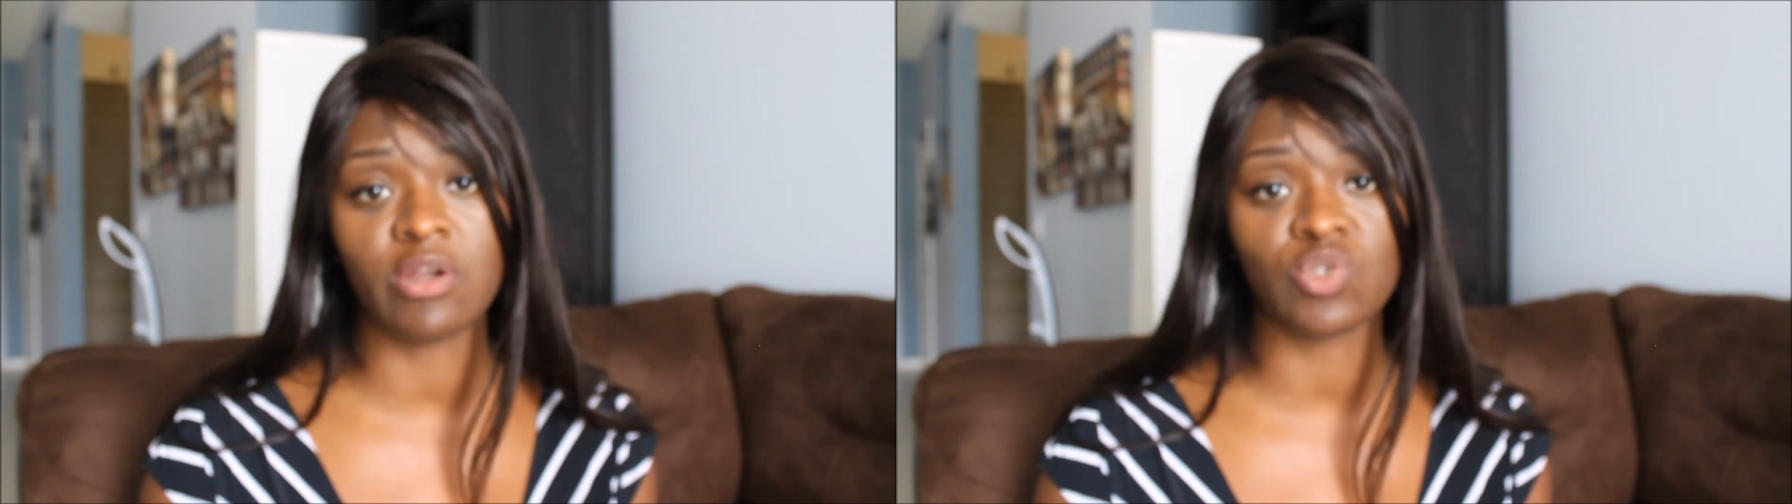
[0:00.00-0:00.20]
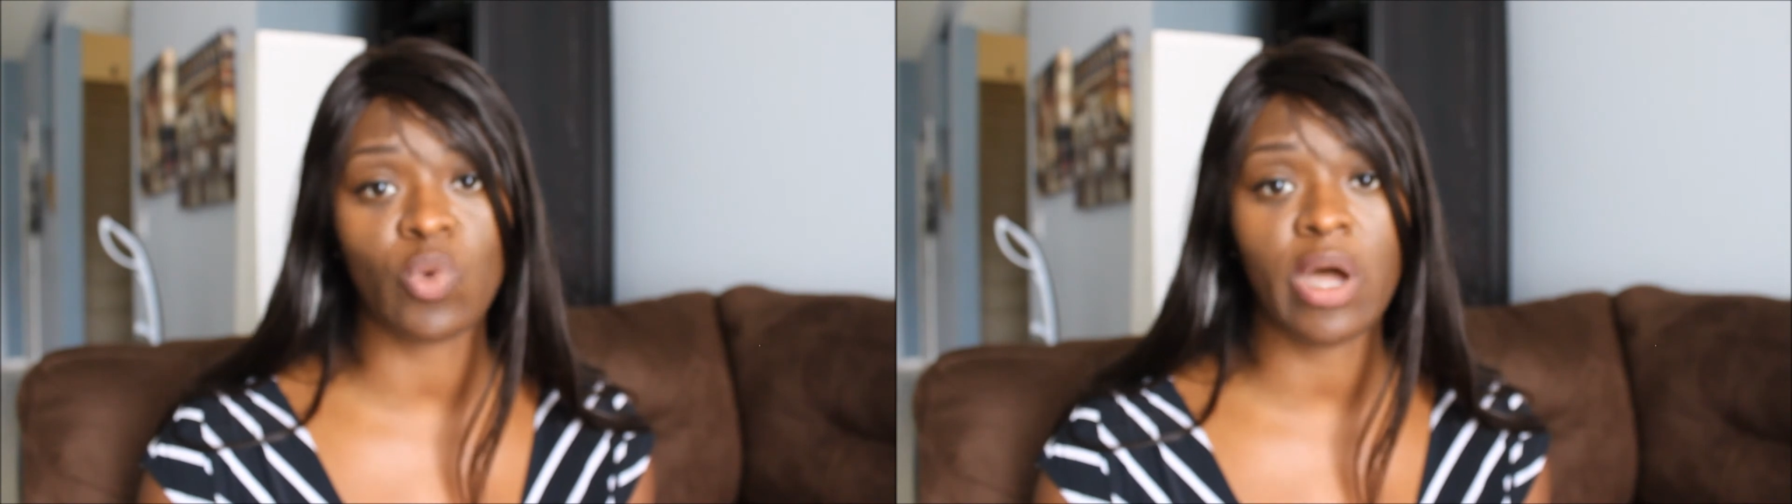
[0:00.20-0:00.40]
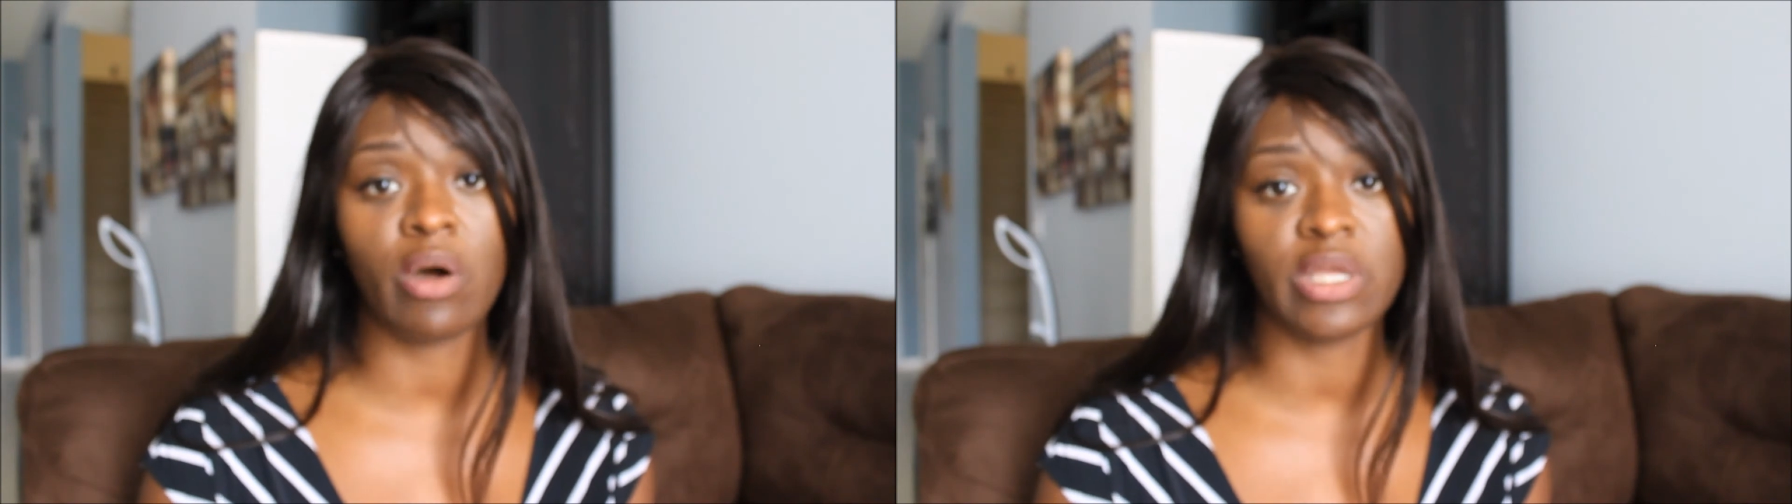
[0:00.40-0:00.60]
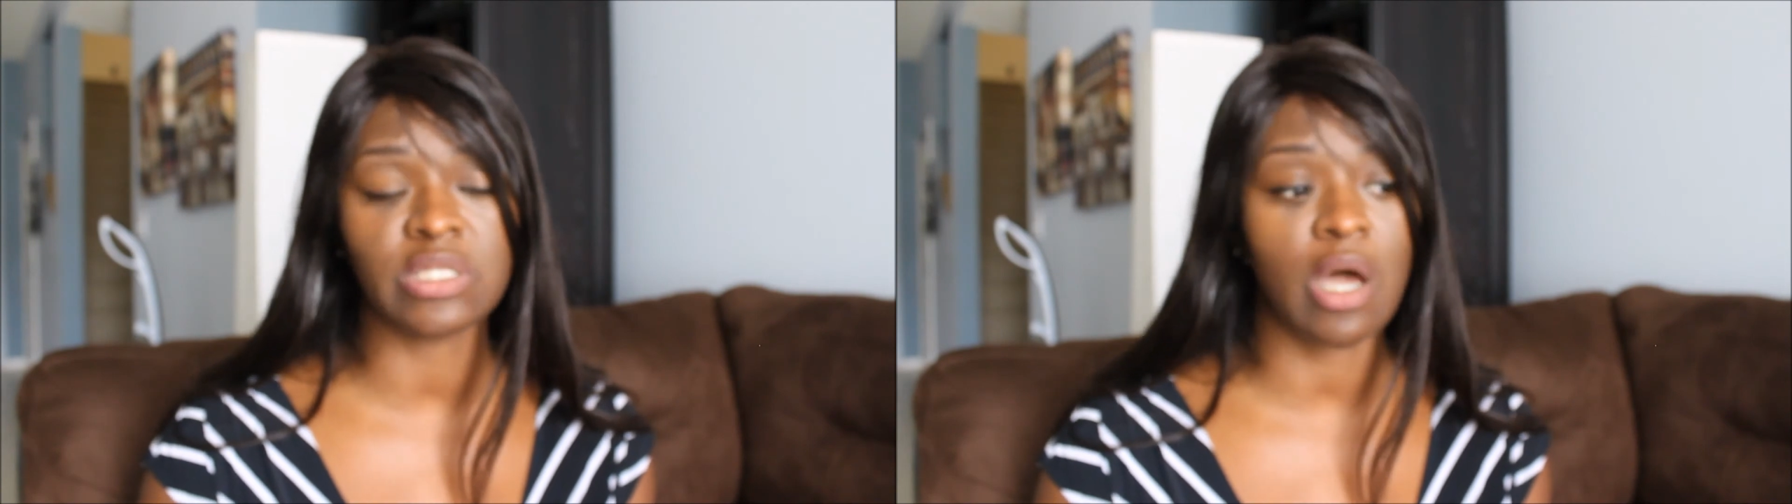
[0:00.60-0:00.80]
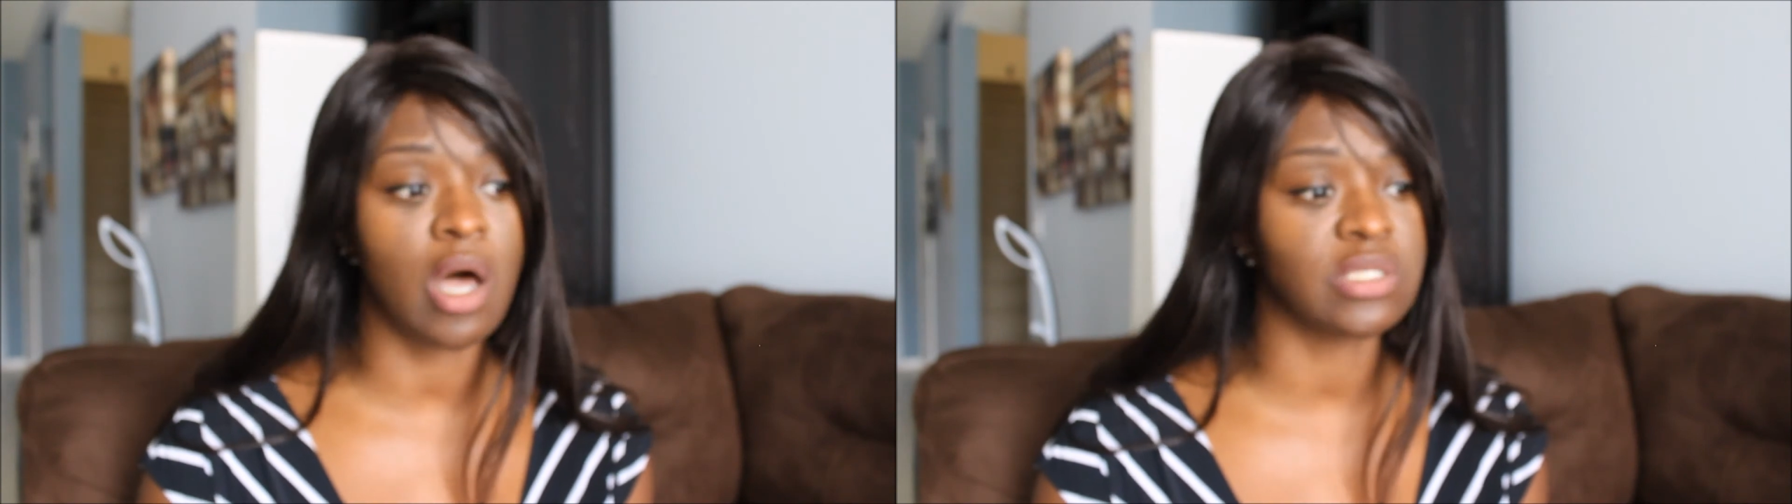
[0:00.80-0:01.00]
as well,
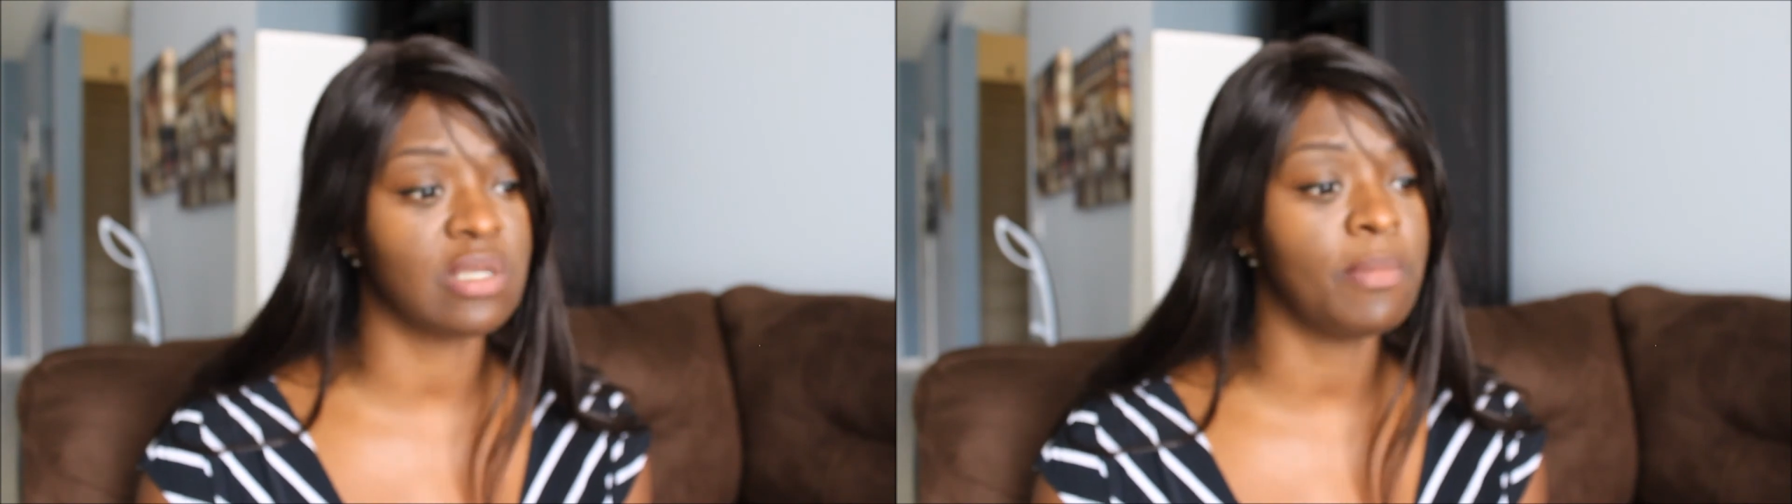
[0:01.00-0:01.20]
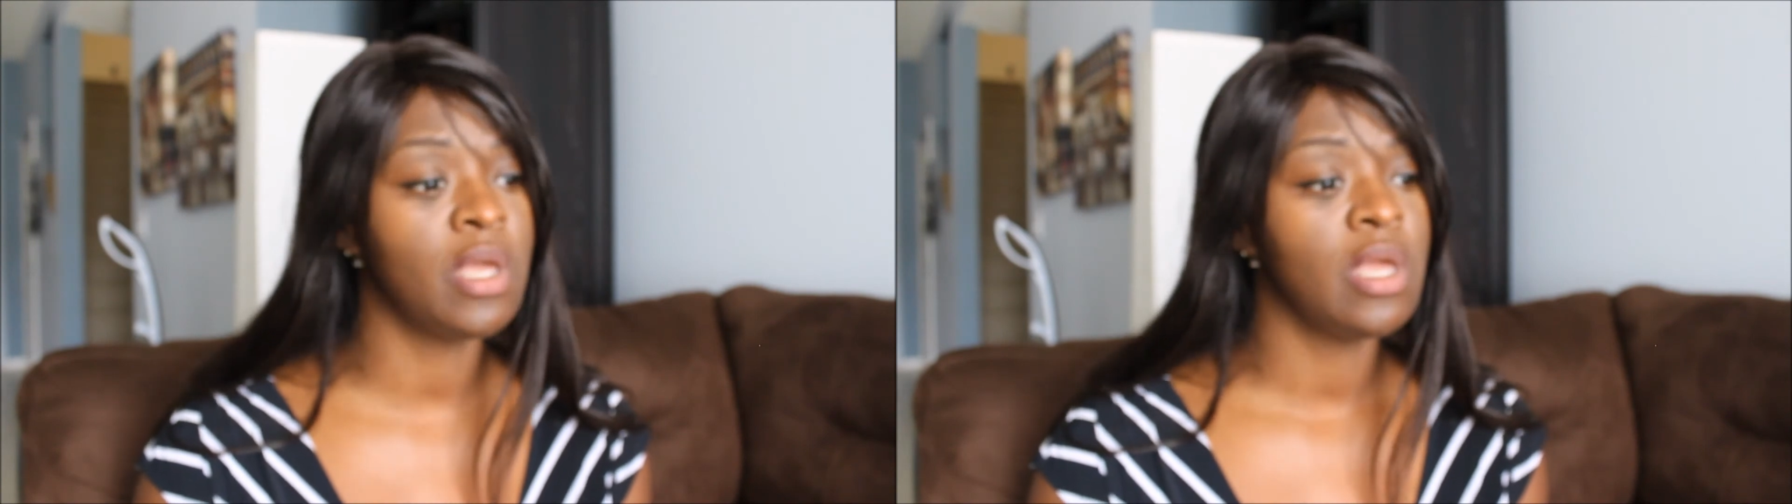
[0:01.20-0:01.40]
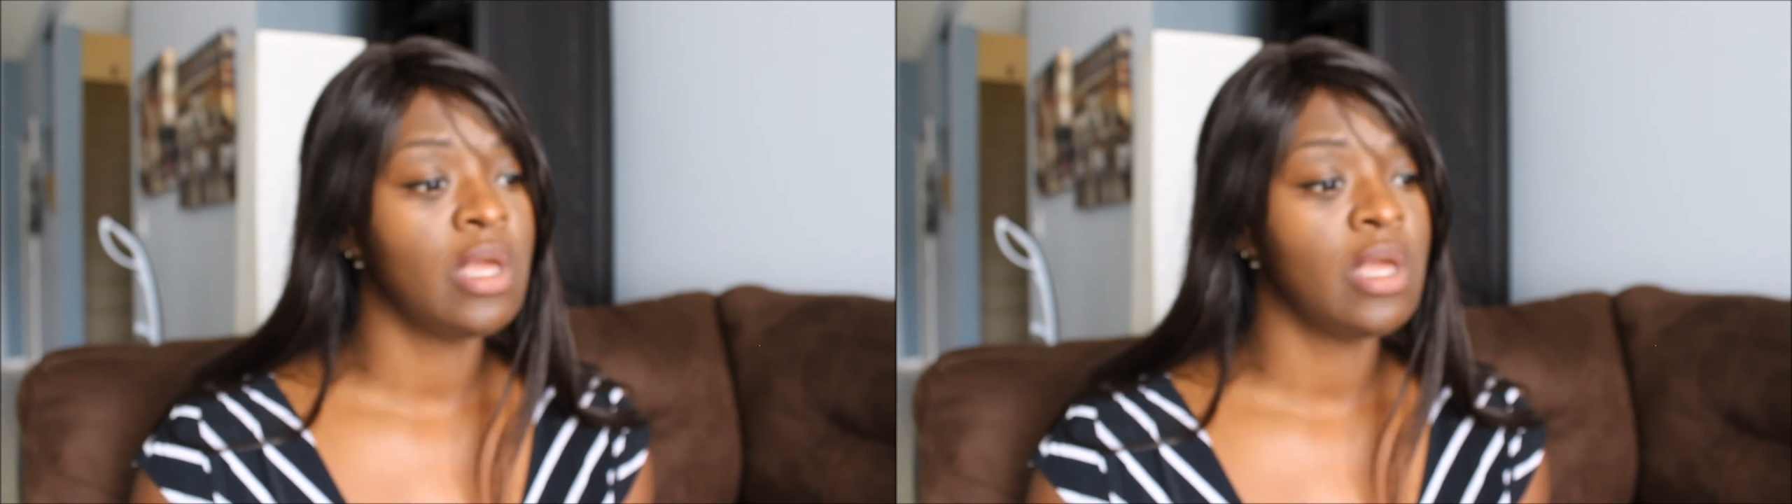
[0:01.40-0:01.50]
it's awesome.